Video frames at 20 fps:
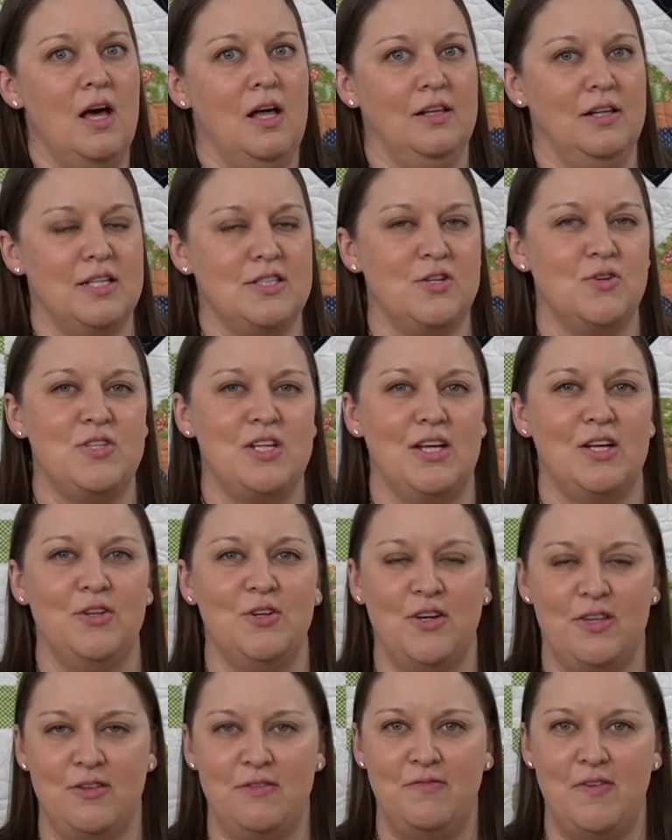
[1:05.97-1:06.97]
Let's go take a
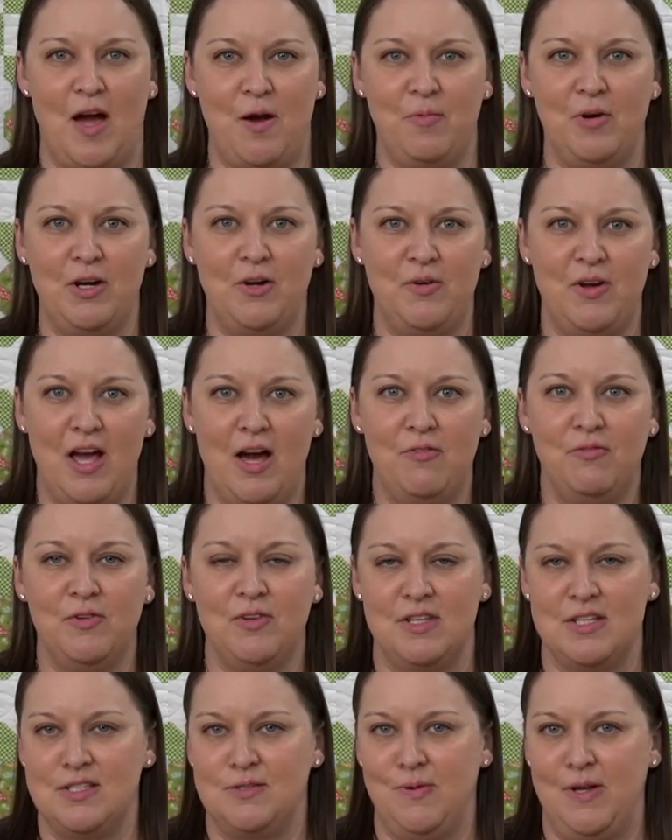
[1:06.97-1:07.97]
look at the fabric we have for
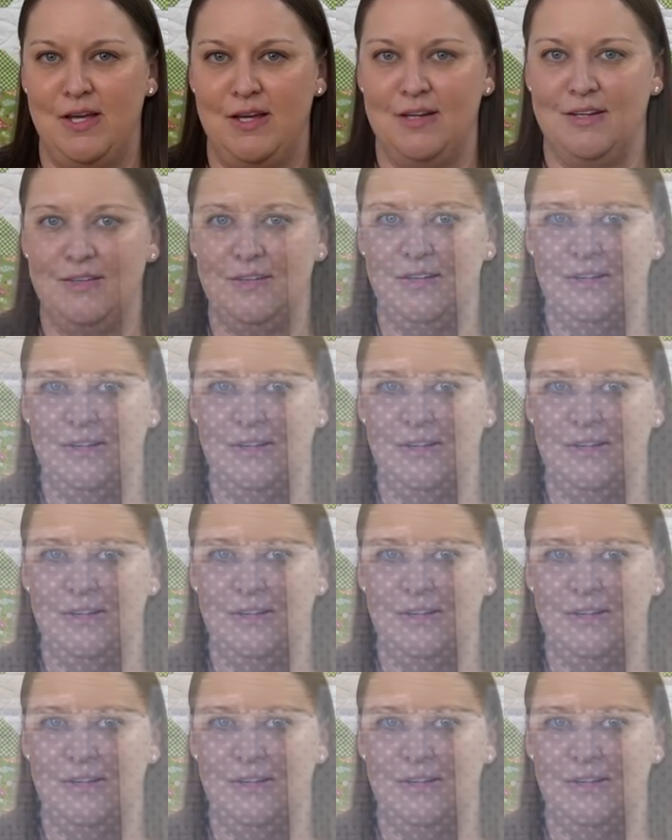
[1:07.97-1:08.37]
this week.